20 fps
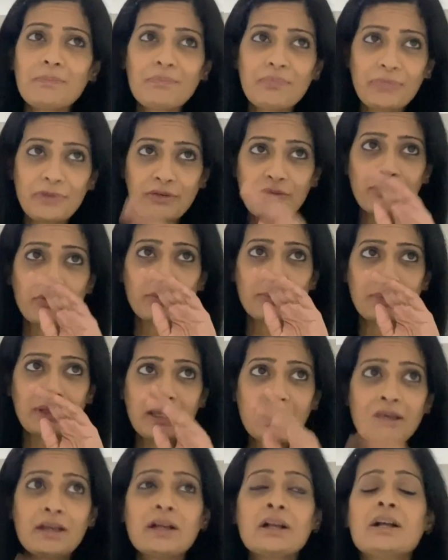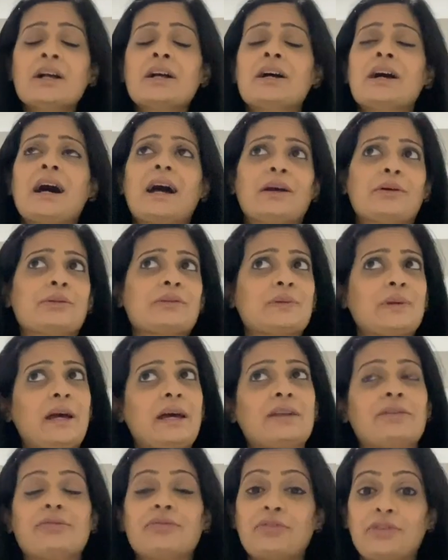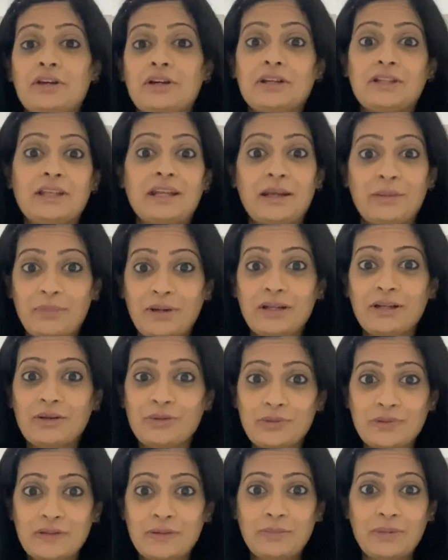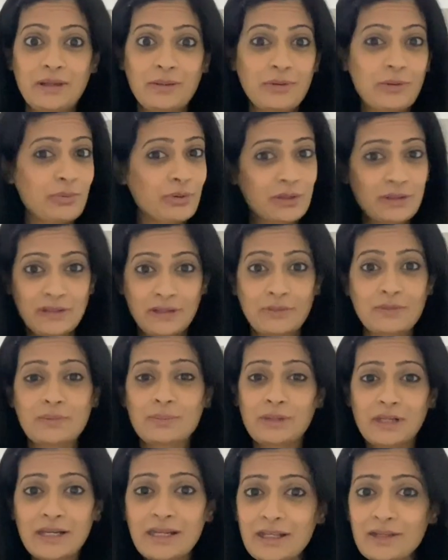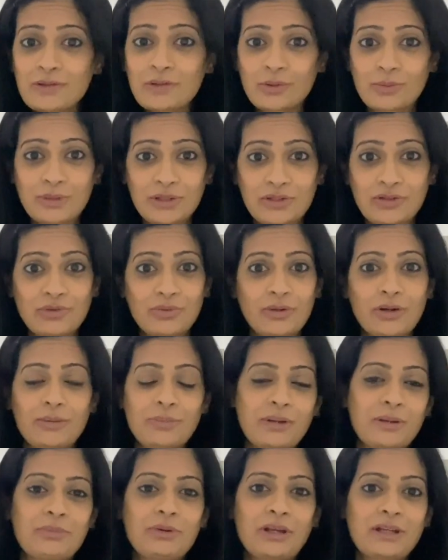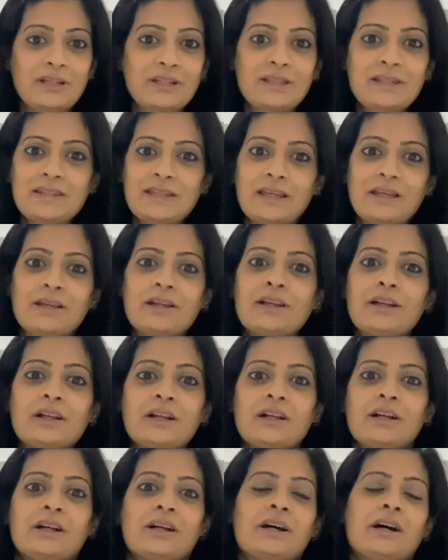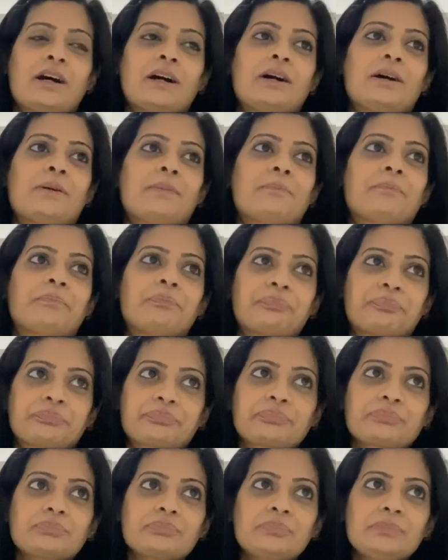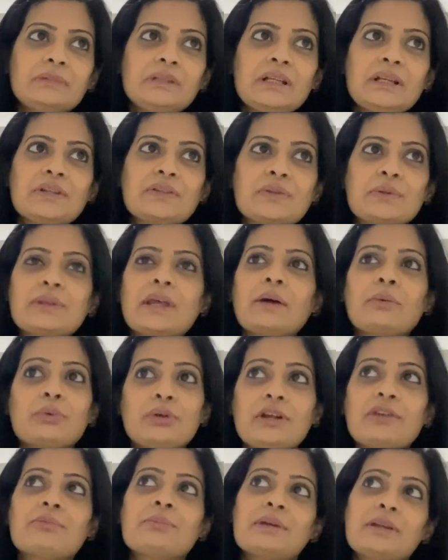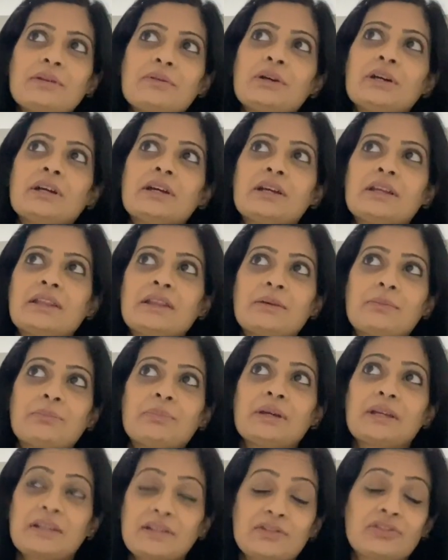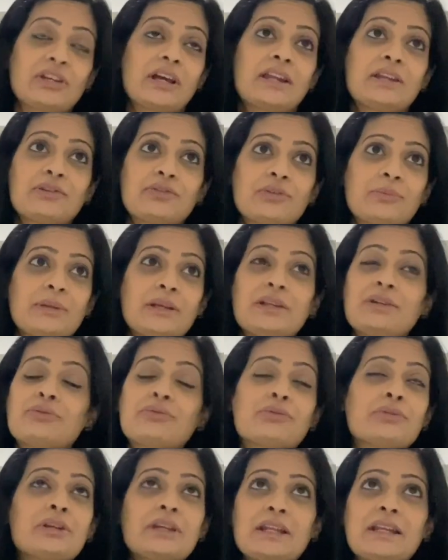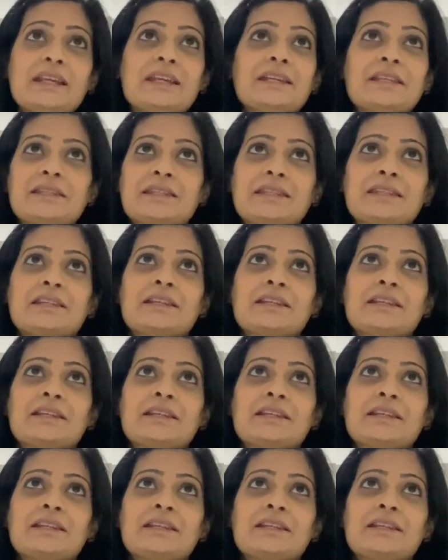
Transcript: for me. I also had a fear that I might lose the baby because I was bleeding so much throughout my pregnancy. Um, so that would have been the biggest challenge for me it really is